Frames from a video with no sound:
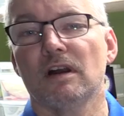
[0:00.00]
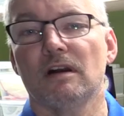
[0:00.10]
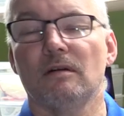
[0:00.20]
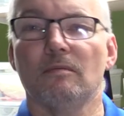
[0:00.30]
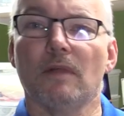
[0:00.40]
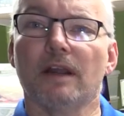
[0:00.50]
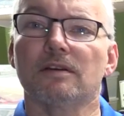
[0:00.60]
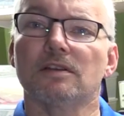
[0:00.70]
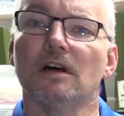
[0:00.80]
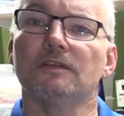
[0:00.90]

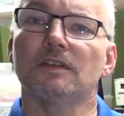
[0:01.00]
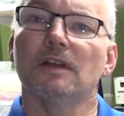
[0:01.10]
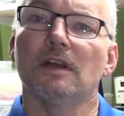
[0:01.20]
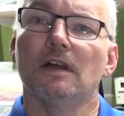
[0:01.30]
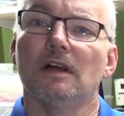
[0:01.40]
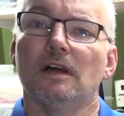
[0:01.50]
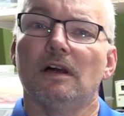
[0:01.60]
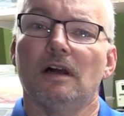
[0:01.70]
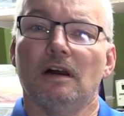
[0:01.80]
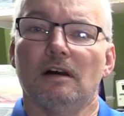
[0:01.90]
Microsoft
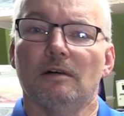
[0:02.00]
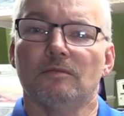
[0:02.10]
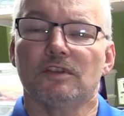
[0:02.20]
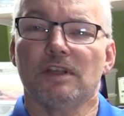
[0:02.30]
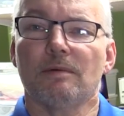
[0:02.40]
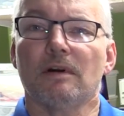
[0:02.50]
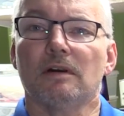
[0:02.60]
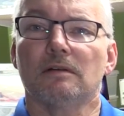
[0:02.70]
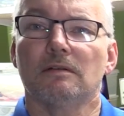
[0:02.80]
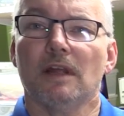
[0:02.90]
stepper